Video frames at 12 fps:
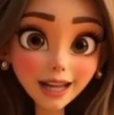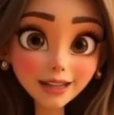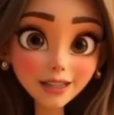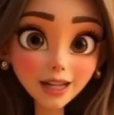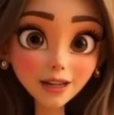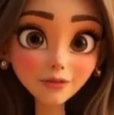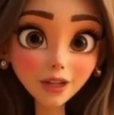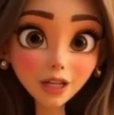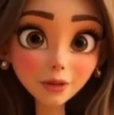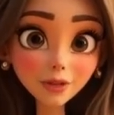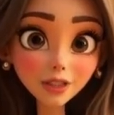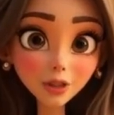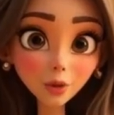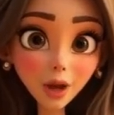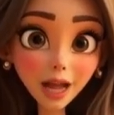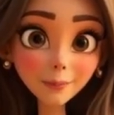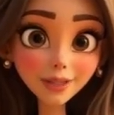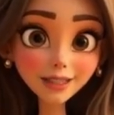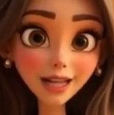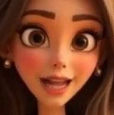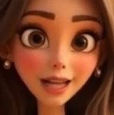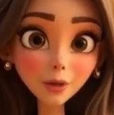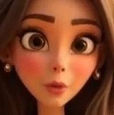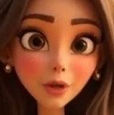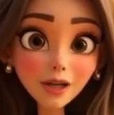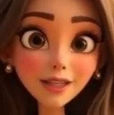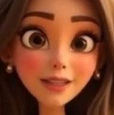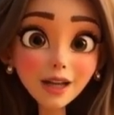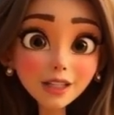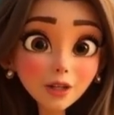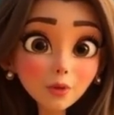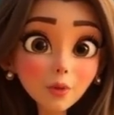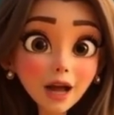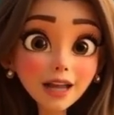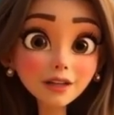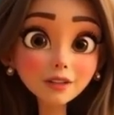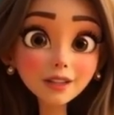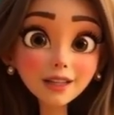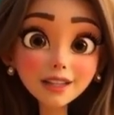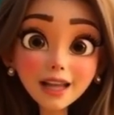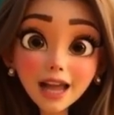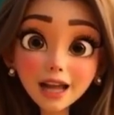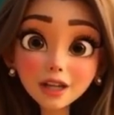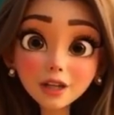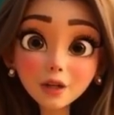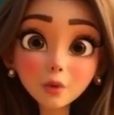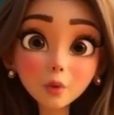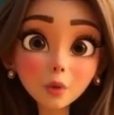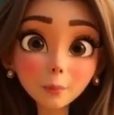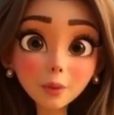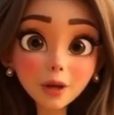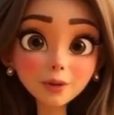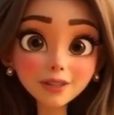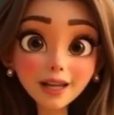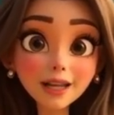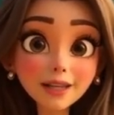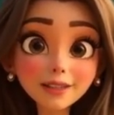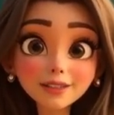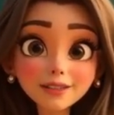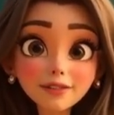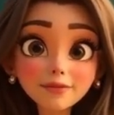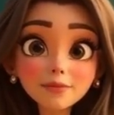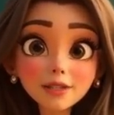These verbs describe a state or condition rather than an action or process.